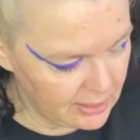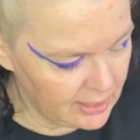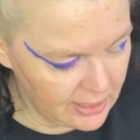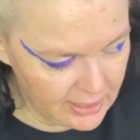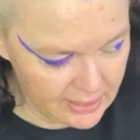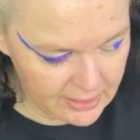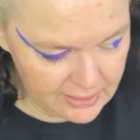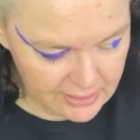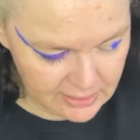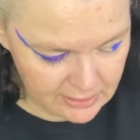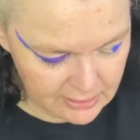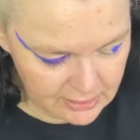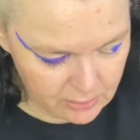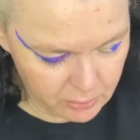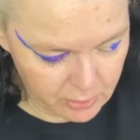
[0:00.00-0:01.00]
And
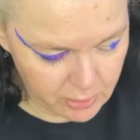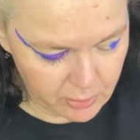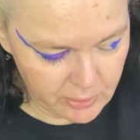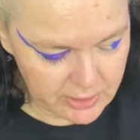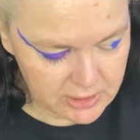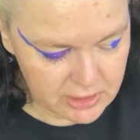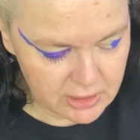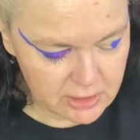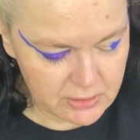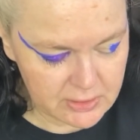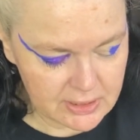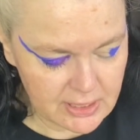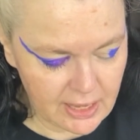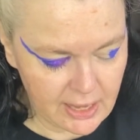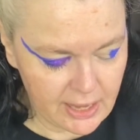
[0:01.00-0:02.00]
then we're going to use
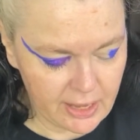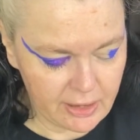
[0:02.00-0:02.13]
that